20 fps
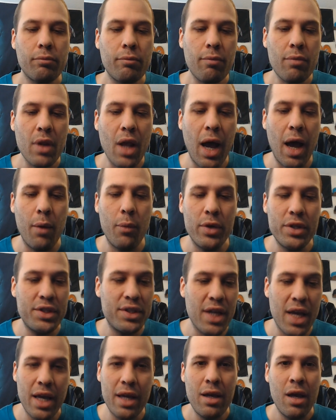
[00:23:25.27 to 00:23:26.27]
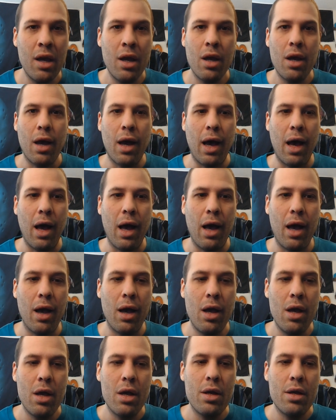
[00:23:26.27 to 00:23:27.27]
I would say
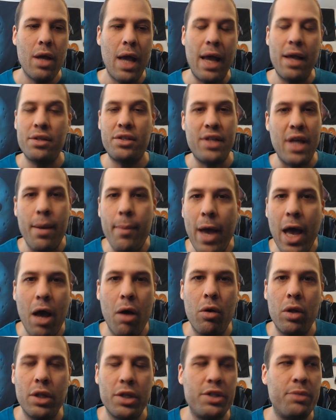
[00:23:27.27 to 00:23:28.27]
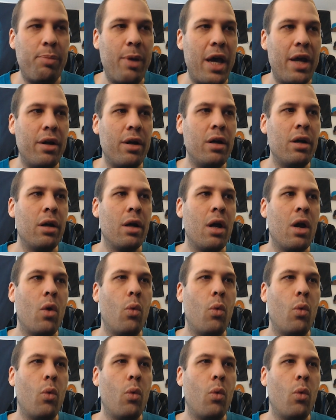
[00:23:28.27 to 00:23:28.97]
Sam Howell is better.